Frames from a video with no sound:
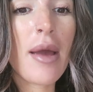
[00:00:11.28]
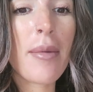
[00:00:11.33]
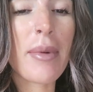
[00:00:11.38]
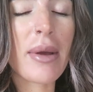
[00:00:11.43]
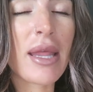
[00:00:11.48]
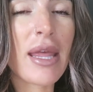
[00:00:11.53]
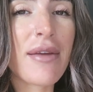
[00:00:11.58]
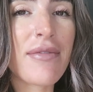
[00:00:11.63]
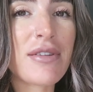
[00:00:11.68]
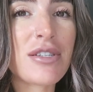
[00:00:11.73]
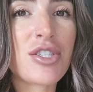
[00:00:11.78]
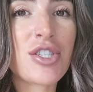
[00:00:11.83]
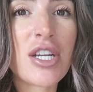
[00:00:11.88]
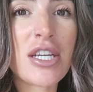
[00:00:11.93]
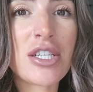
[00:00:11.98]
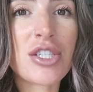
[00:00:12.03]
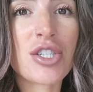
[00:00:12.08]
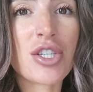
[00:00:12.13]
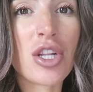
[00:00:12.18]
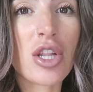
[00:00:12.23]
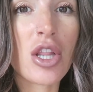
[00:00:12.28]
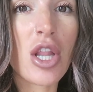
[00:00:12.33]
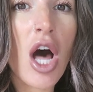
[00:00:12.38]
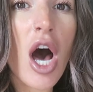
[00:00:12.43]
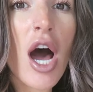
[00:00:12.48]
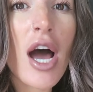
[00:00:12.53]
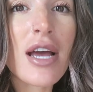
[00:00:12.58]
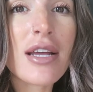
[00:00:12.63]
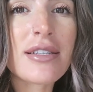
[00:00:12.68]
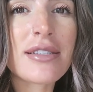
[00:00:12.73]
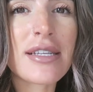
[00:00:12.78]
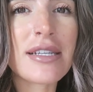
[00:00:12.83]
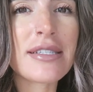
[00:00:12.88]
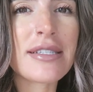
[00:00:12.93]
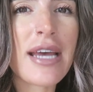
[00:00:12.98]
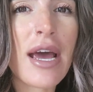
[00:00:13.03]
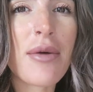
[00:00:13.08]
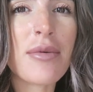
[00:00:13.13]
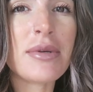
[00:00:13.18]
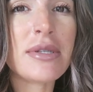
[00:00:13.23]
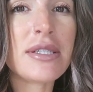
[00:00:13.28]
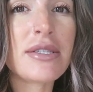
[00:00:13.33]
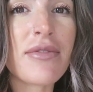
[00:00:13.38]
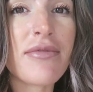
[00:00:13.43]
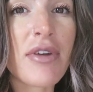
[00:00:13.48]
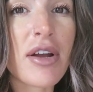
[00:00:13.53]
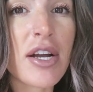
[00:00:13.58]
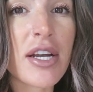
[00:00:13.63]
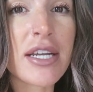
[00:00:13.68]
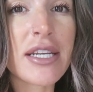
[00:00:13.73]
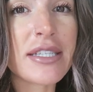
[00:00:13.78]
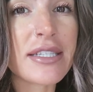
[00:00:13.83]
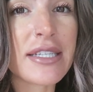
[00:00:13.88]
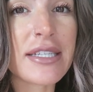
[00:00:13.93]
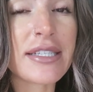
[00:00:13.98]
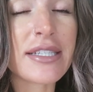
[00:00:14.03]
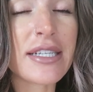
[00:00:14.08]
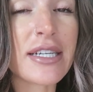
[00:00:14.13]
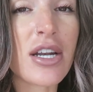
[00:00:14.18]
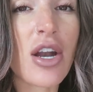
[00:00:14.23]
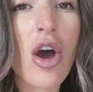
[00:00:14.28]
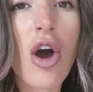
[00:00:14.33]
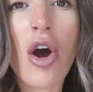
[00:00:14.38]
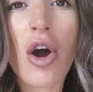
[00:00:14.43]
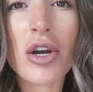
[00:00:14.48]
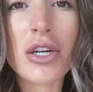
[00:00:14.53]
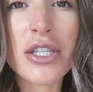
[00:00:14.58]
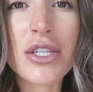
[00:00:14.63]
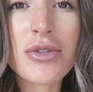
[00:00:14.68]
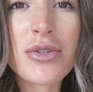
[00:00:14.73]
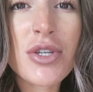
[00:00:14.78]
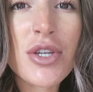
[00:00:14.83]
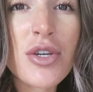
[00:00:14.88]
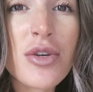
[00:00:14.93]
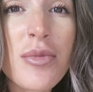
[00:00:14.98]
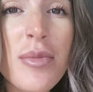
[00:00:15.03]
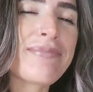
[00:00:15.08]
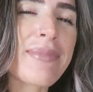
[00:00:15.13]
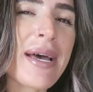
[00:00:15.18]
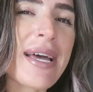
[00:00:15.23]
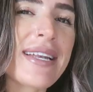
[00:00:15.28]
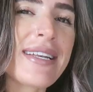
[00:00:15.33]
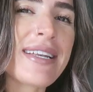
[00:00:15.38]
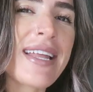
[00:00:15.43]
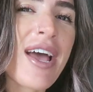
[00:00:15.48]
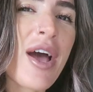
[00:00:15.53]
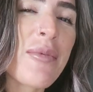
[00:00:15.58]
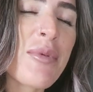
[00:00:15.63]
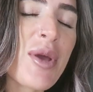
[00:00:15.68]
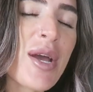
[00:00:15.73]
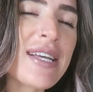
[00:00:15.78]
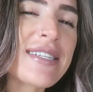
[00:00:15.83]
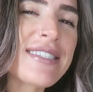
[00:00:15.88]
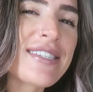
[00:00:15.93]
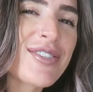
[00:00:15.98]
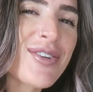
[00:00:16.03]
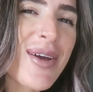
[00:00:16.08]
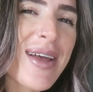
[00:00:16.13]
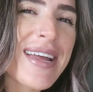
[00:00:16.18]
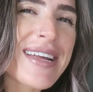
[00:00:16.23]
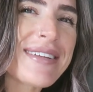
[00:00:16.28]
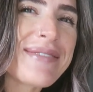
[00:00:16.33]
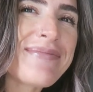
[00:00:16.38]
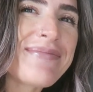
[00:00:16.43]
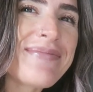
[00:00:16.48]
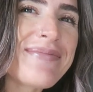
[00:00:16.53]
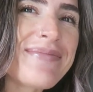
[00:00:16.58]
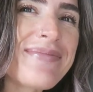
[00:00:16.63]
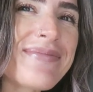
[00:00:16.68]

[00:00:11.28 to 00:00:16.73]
my life has changed a lot since I was very consistent on YouTube, but I hope you guys enjoy it.